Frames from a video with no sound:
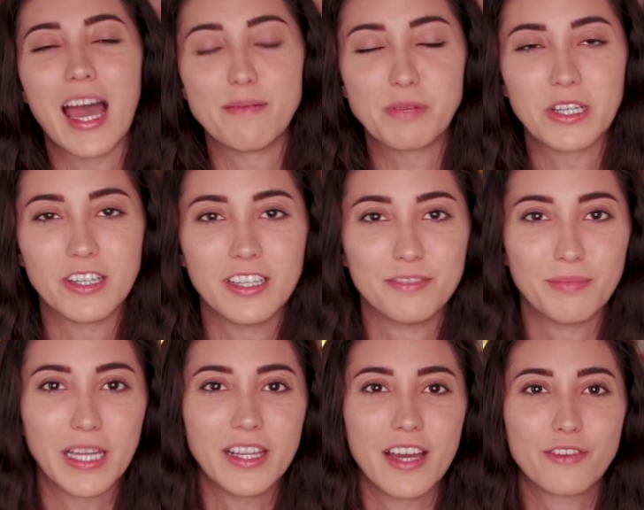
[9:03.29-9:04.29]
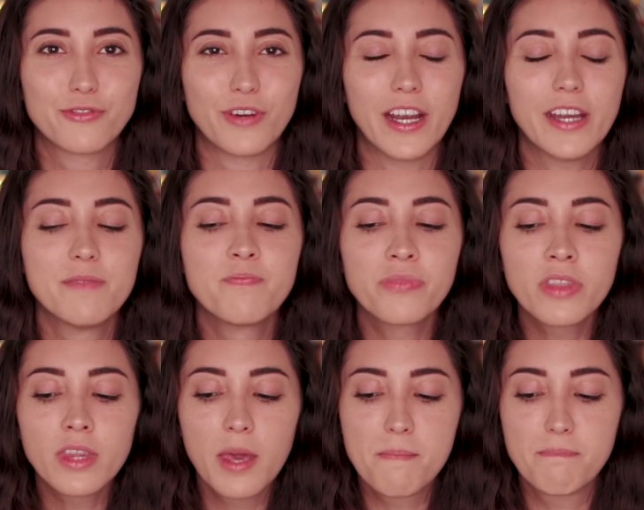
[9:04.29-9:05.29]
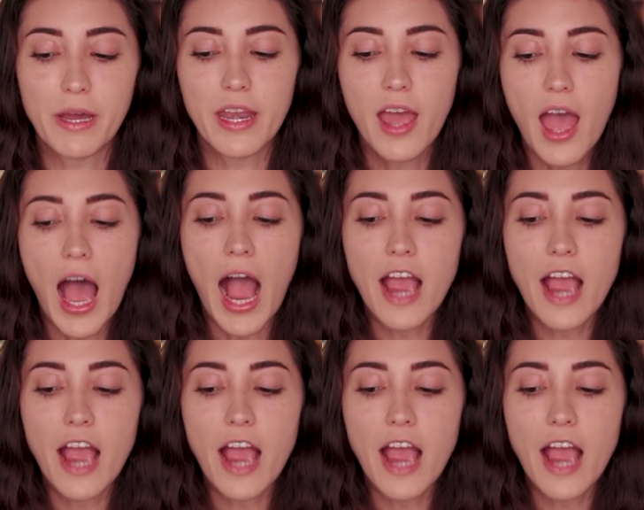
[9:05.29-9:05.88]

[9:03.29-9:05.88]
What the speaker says: that period of my life, right? But